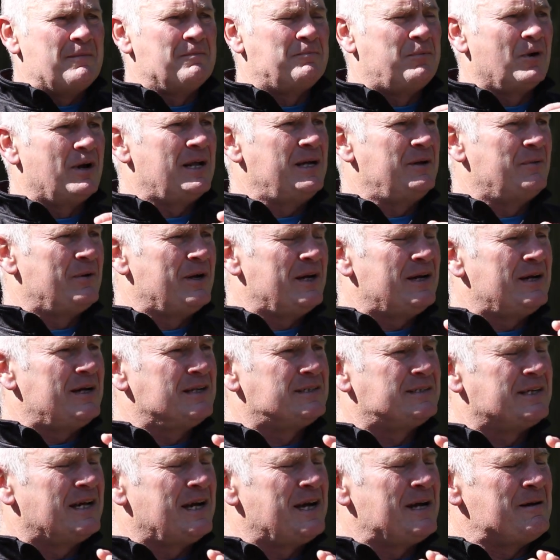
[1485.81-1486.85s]
But anyway,
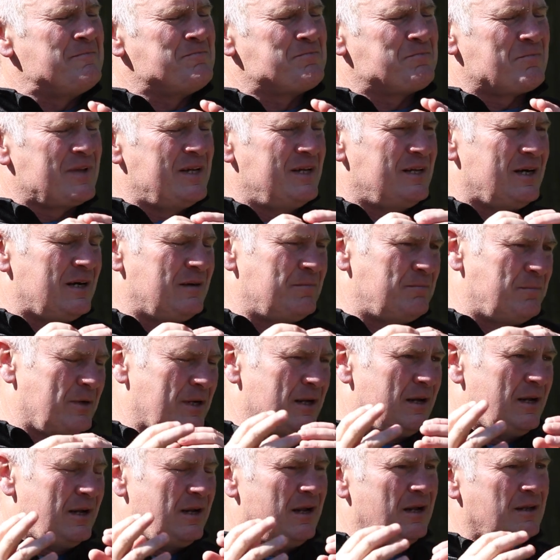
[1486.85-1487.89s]
it's you know,
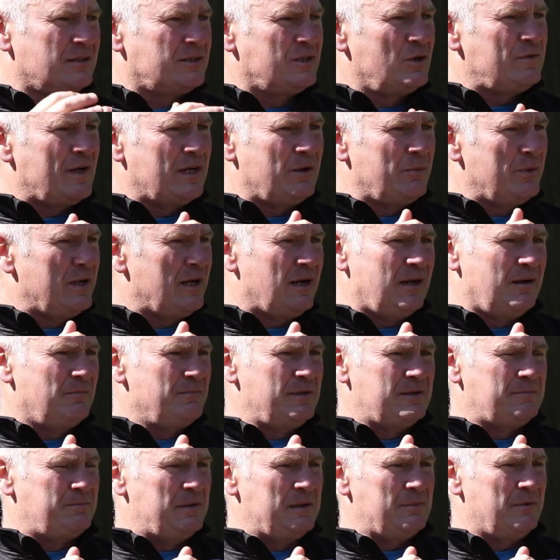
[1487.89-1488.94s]
but I'll do that. I'll
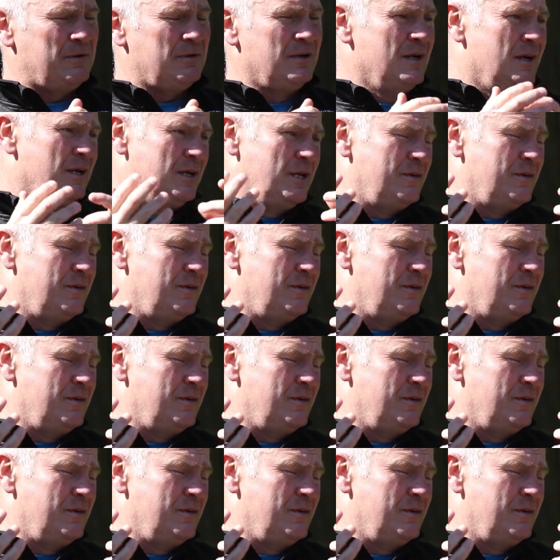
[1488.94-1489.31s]
meet people.